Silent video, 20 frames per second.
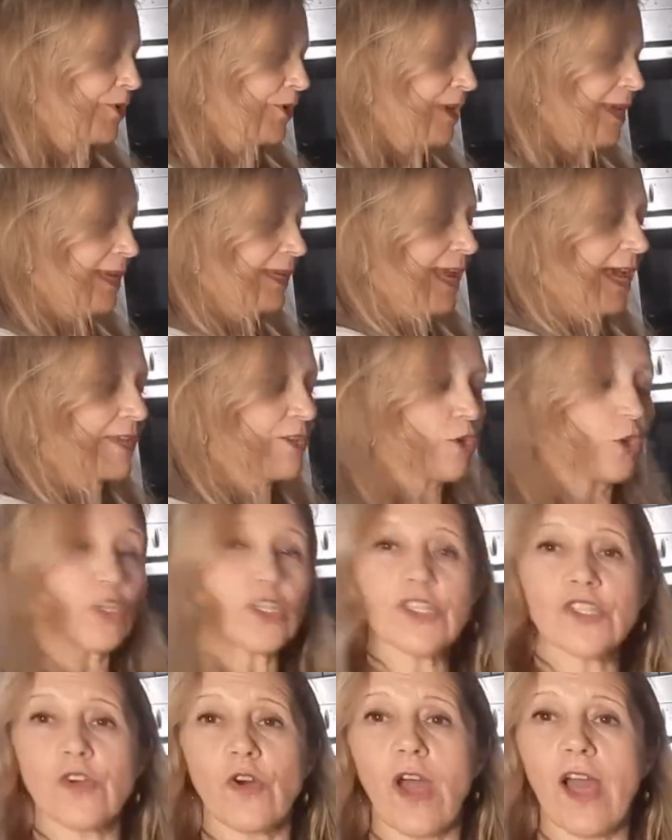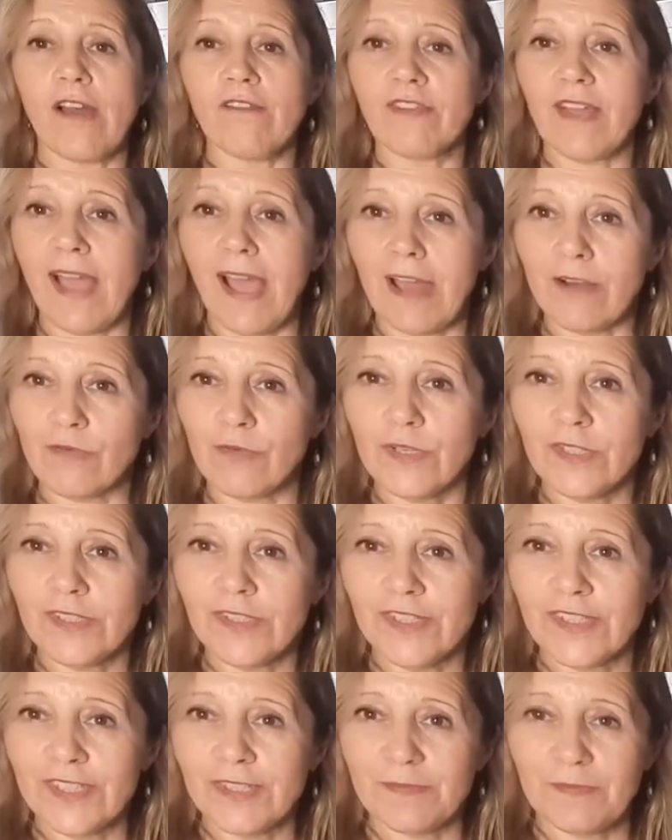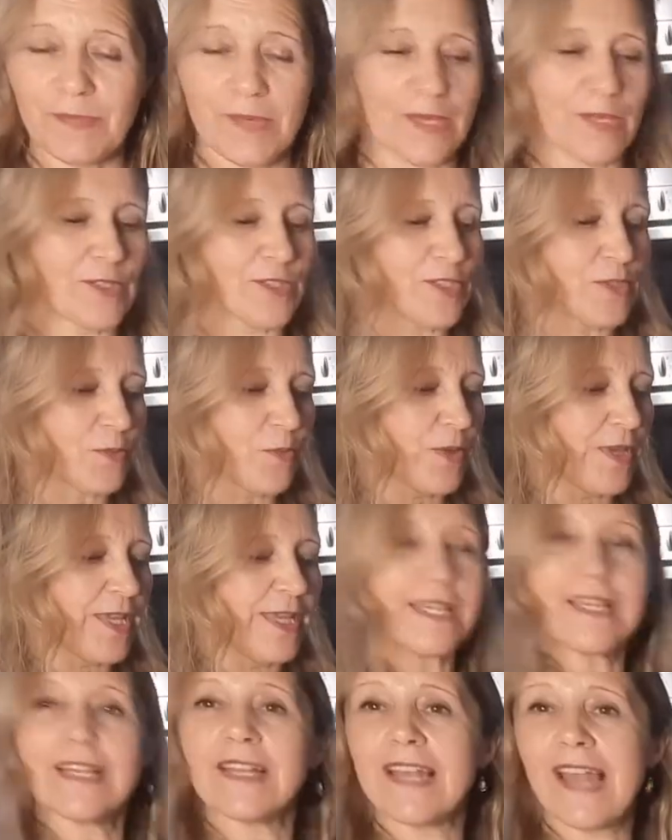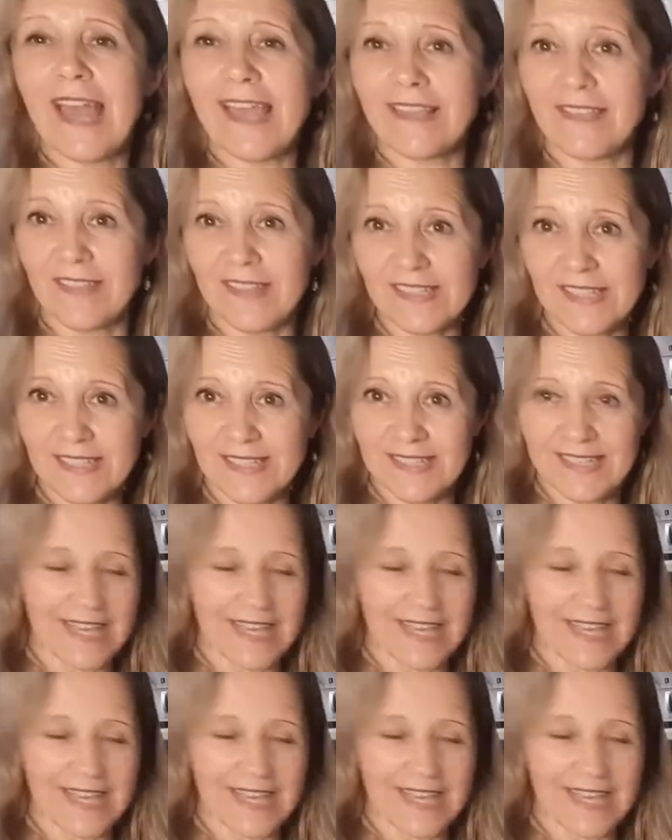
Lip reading: and I also have carrots because we like this